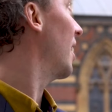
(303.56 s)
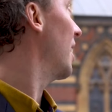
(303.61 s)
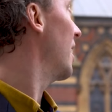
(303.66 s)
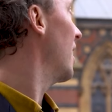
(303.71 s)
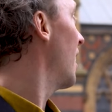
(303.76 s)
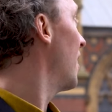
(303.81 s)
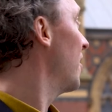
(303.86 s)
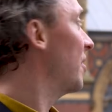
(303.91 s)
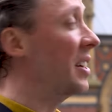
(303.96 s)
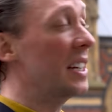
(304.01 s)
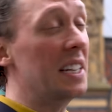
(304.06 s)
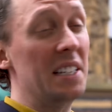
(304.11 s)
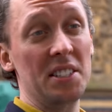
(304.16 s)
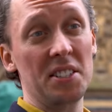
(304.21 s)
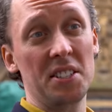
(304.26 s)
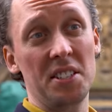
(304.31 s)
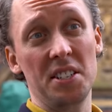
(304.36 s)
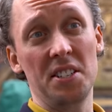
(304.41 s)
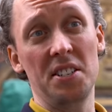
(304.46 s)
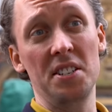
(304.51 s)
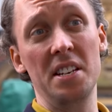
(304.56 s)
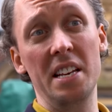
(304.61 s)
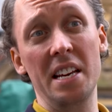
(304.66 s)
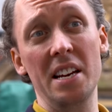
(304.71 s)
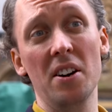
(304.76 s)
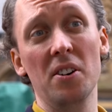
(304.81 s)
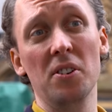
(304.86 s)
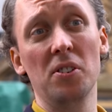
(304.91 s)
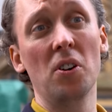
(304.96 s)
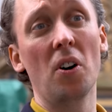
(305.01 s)
I love it. It's this
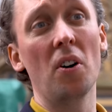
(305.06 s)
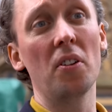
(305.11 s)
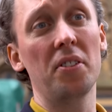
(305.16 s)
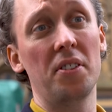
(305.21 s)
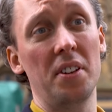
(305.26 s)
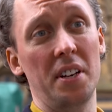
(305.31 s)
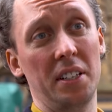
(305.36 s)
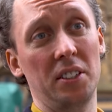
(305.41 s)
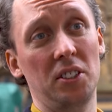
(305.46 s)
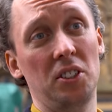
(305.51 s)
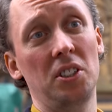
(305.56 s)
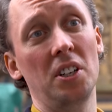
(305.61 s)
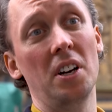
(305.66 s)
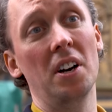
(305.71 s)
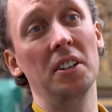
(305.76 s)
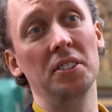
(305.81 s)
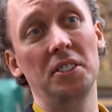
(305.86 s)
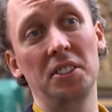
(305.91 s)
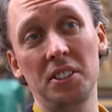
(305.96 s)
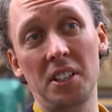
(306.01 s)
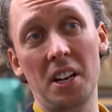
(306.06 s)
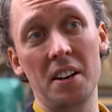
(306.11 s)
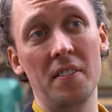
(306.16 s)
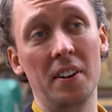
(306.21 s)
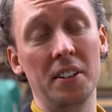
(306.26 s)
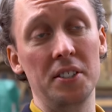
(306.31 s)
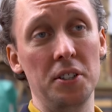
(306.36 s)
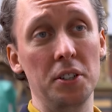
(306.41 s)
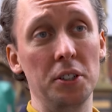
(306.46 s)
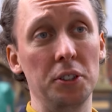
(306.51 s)
neo-Gothic church. It's kind
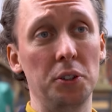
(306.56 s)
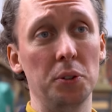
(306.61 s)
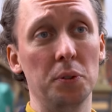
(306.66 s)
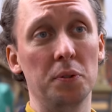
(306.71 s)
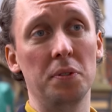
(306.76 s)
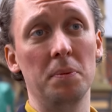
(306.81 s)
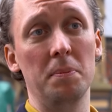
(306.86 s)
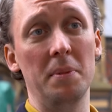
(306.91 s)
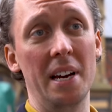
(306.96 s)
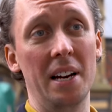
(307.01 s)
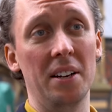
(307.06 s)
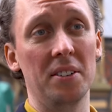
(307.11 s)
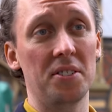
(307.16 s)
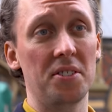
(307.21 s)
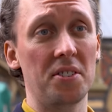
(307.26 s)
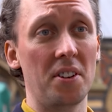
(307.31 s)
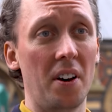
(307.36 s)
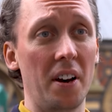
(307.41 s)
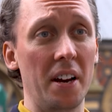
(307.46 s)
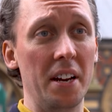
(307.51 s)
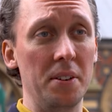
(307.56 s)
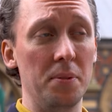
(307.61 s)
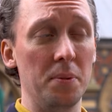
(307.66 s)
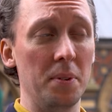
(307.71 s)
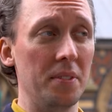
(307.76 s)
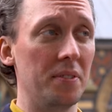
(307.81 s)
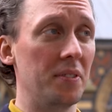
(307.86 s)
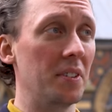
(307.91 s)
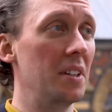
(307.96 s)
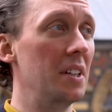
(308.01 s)
of unusual from the outside
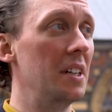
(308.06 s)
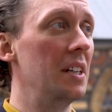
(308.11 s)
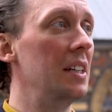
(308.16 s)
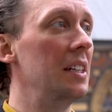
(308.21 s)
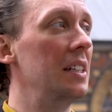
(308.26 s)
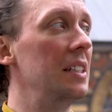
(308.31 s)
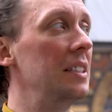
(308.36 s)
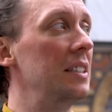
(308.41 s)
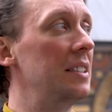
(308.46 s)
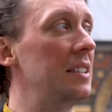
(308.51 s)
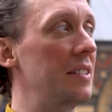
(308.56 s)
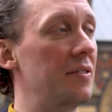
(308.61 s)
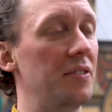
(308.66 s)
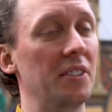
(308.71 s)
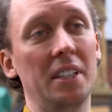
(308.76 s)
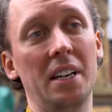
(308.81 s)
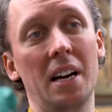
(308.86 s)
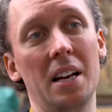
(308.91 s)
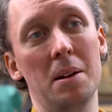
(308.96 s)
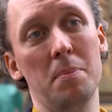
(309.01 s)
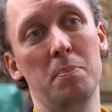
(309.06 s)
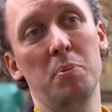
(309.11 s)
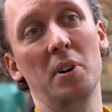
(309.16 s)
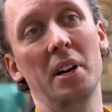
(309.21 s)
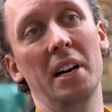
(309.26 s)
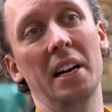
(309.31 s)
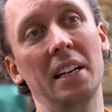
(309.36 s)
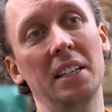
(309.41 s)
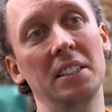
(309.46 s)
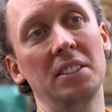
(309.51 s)
with different colour
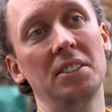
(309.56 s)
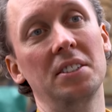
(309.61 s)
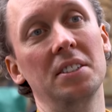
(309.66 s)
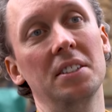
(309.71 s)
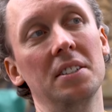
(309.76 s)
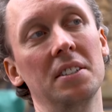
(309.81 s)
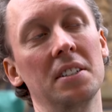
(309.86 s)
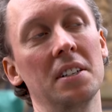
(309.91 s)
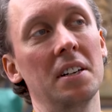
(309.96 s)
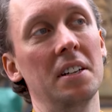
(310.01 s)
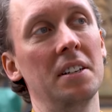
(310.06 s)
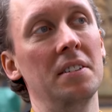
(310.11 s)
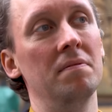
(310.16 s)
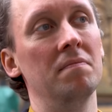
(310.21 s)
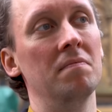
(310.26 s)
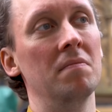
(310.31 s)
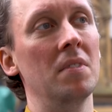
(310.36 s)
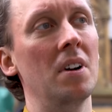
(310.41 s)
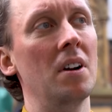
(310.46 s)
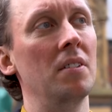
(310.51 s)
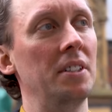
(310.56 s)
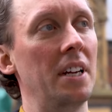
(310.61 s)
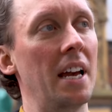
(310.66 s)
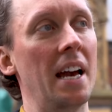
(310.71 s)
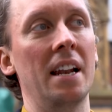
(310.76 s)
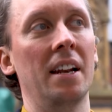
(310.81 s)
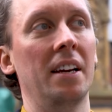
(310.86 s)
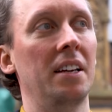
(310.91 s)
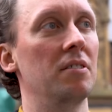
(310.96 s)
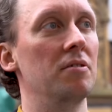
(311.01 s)
bricks and
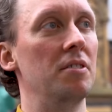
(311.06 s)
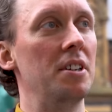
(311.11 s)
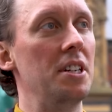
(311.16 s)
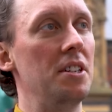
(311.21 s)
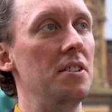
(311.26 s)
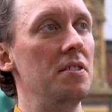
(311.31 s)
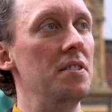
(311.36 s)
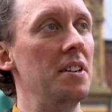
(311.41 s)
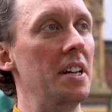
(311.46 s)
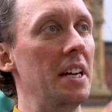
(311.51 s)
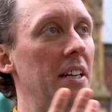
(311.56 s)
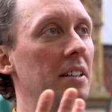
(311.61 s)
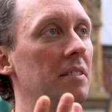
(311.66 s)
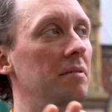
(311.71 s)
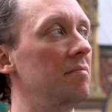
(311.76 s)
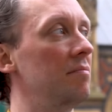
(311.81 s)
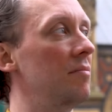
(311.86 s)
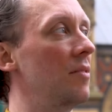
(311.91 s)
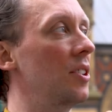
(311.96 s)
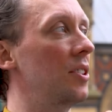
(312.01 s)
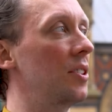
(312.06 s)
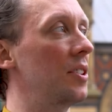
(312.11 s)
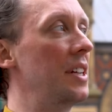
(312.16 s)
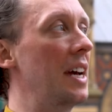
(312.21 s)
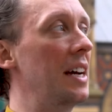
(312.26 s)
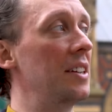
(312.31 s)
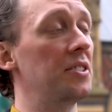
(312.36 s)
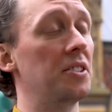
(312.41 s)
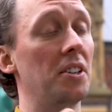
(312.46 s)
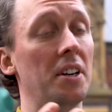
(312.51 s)
yeah, like a really unique look on
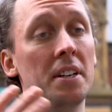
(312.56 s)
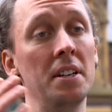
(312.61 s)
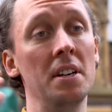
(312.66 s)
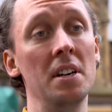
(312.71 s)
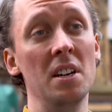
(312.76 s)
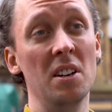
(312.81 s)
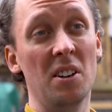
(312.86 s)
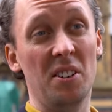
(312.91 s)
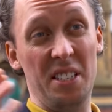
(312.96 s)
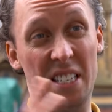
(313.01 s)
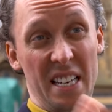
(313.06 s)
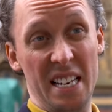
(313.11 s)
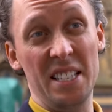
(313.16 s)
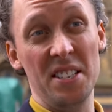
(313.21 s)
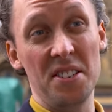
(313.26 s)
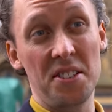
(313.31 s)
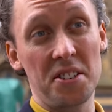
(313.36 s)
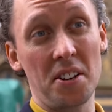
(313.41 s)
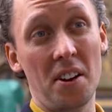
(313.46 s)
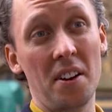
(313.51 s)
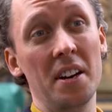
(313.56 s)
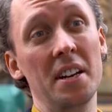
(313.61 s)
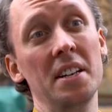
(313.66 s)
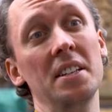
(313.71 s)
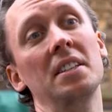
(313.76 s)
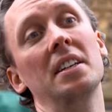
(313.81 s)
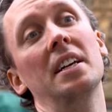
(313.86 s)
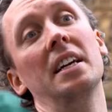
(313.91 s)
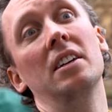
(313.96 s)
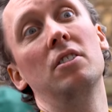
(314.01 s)
the outside. On the inside,